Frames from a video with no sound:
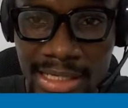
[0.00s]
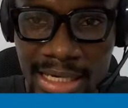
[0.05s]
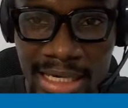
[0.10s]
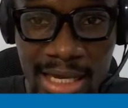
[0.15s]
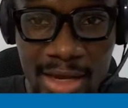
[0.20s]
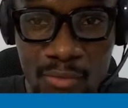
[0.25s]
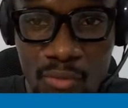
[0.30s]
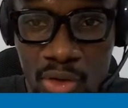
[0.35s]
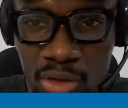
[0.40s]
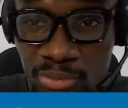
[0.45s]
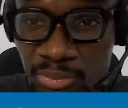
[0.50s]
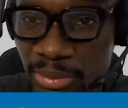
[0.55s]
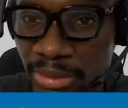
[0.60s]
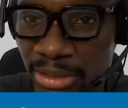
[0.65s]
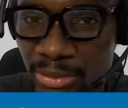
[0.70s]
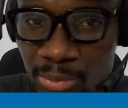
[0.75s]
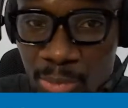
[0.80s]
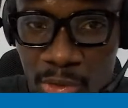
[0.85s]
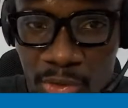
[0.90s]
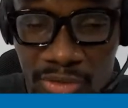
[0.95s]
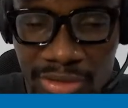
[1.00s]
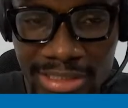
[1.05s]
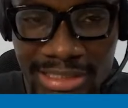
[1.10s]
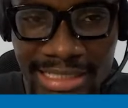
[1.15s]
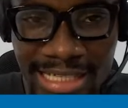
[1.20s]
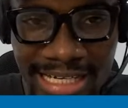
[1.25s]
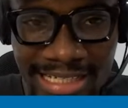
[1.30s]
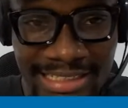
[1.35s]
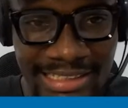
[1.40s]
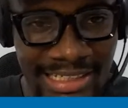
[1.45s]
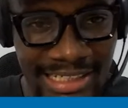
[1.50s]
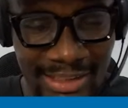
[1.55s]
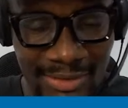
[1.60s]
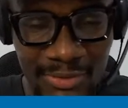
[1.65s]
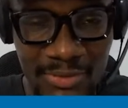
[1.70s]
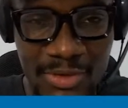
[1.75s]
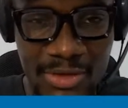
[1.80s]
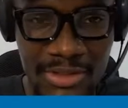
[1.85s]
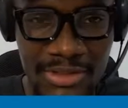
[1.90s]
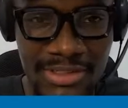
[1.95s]
a WordPress multi-site
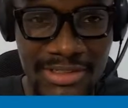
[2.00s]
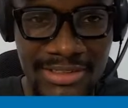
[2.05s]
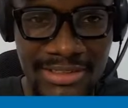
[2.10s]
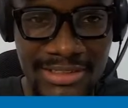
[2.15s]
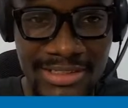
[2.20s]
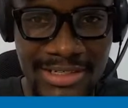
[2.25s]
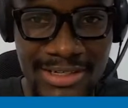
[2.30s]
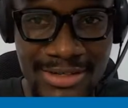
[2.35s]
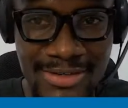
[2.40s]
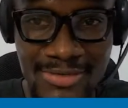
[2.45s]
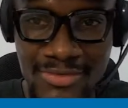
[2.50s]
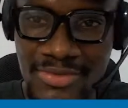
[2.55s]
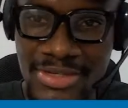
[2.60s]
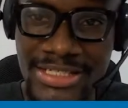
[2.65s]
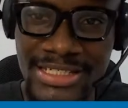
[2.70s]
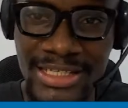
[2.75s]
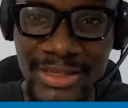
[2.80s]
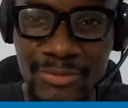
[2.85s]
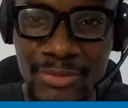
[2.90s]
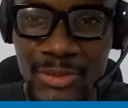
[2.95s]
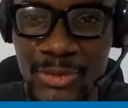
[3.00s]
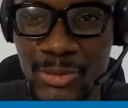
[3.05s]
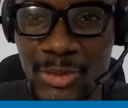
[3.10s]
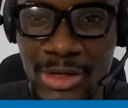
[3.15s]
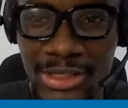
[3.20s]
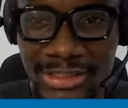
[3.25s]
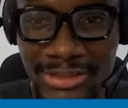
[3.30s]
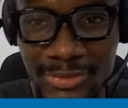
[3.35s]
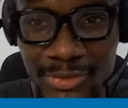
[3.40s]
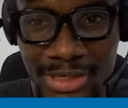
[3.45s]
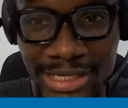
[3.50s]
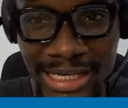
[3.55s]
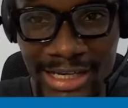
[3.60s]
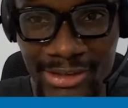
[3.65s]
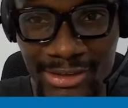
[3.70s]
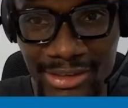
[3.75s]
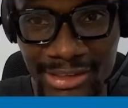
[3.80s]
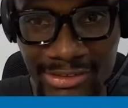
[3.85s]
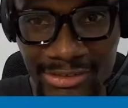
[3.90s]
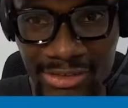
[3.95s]
network, which if you want, we
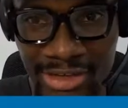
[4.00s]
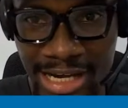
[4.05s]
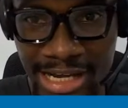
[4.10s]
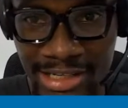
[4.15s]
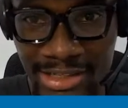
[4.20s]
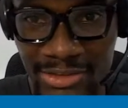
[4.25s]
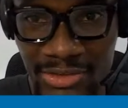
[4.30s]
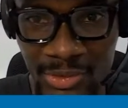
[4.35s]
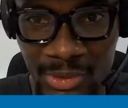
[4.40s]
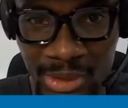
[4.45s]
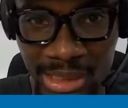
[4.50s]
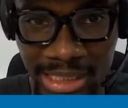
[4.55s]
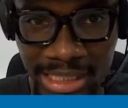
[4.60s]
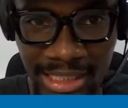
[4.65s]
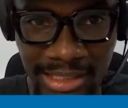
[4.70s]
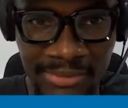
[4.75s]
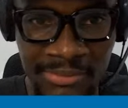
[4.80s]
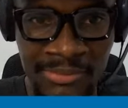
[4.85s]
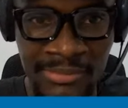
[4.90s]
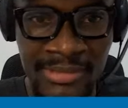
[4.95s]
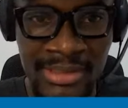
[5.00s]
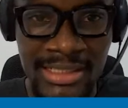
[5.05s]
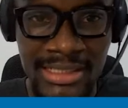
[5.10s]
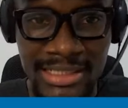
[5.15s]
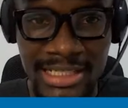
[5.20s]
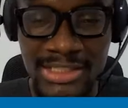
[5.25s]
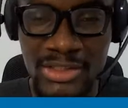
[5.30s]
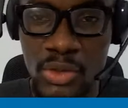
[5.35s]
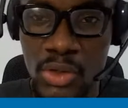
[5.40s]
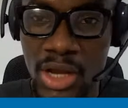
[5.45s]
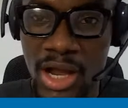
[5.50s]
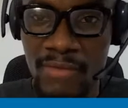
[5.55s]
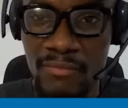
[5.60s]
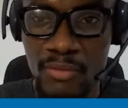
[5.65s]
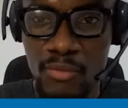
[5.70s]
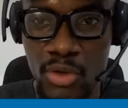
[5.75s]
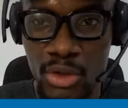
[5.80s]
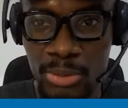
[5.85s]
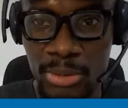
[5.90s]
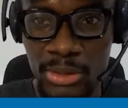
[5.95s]
can try this together. Let's say you have
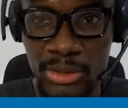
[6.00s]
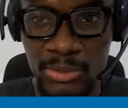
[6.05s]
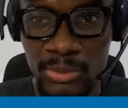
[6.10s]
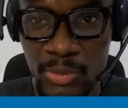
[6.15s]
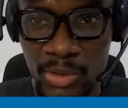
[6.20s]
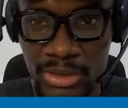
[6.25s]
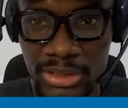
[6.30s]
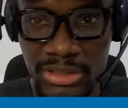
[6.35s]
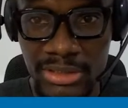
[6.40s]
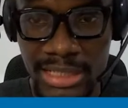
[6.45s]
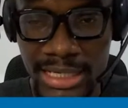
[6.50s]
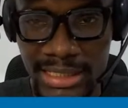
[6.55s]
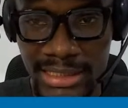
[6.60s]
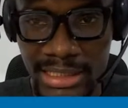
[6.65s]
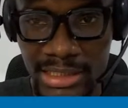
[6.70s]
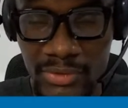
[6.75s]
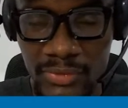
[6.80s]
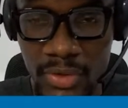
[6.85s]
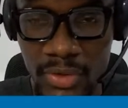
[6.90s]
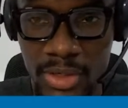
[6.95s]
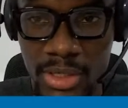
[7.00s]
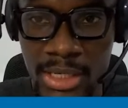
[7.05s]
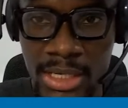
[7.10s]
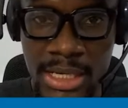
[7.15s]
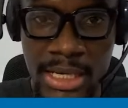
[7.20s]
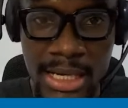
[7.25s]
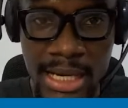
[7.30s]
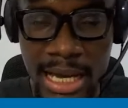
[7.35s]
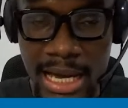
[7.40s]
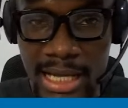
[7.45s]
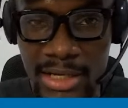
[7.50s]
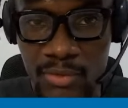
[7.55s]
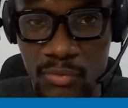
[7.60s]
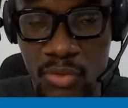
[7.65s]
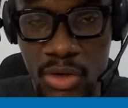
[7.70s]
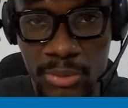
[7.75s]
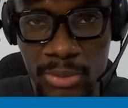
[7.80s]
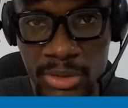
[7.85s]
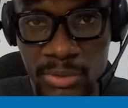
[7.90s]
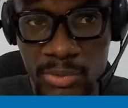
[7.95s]
a WordPress multi-site network, and
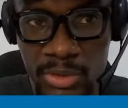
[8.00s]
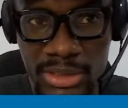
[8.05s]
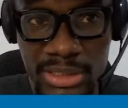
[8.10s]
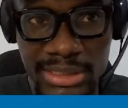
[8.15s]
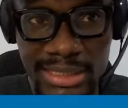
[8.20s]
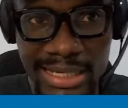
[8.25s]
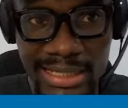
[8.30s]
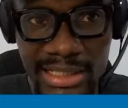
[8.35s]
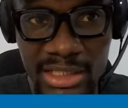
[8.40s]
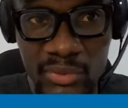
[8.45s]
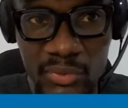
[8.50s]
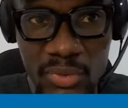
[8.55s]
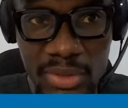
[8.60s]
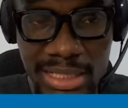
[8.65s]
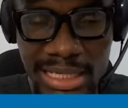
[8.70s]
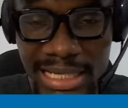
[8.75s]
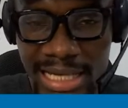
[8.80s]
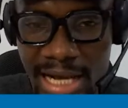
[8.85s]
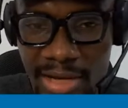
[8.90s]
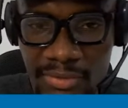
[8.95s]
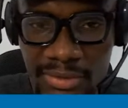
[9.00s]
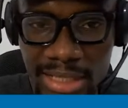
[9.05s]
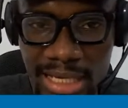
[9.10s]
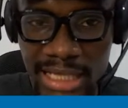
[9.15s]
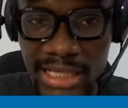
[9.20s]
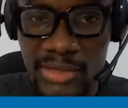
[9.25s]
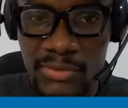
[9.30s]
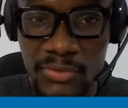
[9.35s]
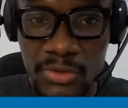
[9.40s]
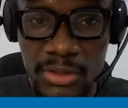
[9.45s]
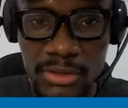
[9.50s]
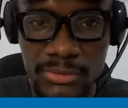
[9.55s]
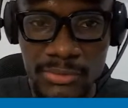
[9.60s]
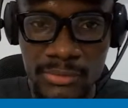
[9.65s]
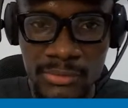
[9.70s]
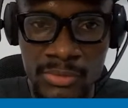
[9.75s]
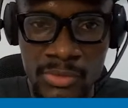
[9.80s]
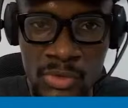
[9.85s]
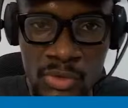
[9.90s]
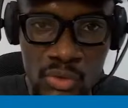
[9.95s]
WordPress multi-site network allows anyone
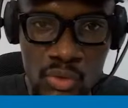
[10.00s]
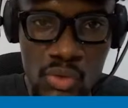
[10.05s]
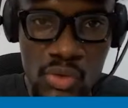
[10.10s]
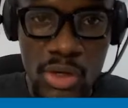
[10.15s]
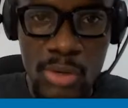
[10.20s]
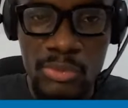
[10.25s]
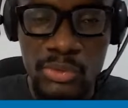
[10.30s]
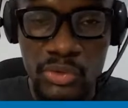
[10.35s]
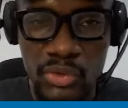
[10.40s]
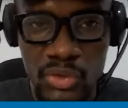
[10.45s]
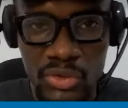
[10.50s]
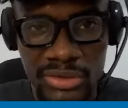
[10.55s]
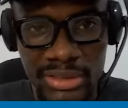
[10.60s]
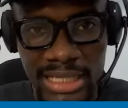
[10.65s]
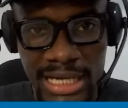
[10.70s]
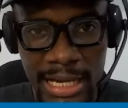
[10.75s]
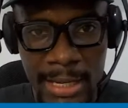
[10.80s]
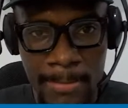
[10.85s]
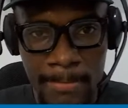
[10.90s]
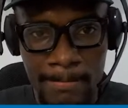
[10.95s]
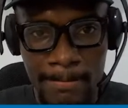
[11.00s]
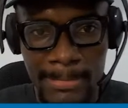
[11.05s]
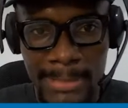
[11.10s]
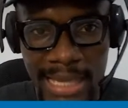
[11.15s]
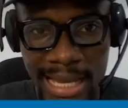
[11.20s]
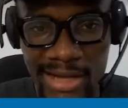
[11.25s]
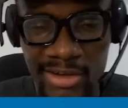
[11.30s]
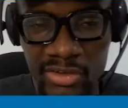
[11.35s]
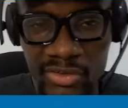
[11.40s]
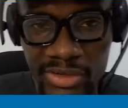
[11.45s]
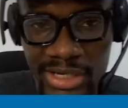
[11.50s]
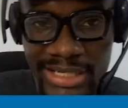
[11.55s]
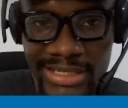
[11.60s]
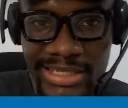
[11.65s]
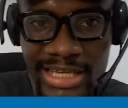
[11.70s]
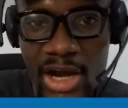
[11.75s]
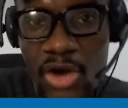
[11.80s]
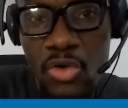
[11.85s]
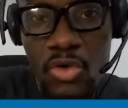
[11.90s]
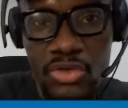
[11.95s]
to come to your site and create
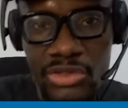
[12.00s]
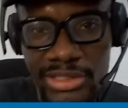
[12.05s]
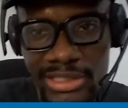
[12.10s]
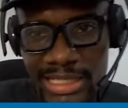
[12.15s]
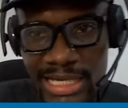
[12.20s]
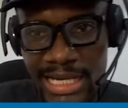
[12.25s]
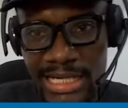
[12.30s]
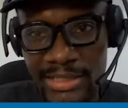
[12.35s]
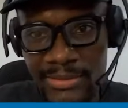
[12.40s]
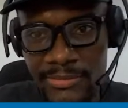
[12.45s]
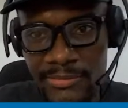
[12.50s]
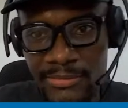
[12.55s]
their own site.